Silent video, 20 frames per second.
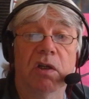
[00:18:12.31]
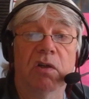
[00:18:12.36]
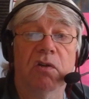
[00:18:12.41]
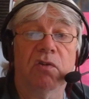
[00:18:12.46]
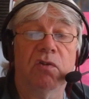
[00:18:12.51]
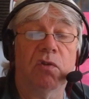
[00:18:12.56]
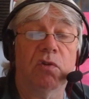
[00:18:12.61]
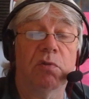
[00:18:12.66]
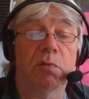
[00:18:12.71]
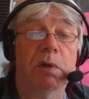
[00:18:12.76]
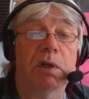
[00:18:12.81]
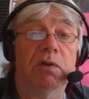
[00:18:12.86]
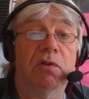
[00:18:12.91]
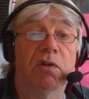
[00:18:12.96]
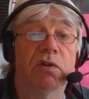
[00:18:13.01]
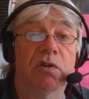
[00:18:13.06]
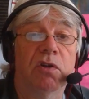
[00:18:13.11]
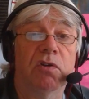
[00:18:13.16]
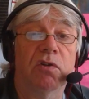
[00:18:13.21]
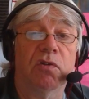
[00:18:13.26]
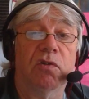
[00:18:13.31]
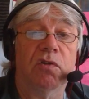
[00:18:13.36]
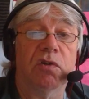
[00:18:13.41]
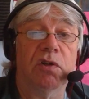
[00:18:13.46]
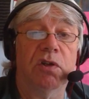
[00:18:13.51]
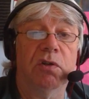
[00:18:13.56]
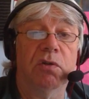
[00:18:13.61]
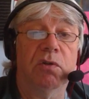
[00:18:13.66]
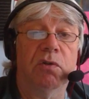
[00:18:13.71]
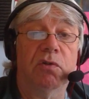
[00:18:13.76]
sorry mate I didn't see
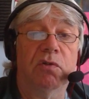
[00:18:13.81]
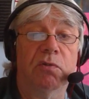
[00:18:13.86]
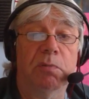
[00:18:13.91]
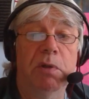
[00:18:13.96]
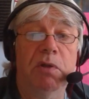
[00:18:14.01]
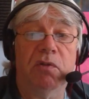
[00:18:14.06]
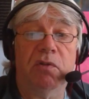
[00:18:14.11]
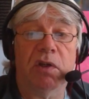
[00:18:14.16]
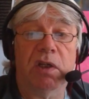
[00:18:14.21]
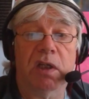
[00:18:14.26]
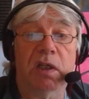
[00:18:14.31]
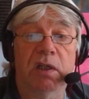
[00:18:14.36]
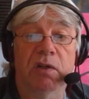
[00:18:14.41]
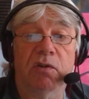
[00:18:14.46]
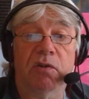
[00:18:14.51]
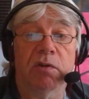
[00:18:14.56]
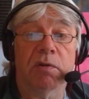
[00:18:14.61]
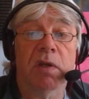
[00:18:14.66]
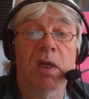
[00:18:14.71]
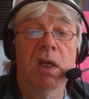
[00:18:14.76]
you Smidsey collision.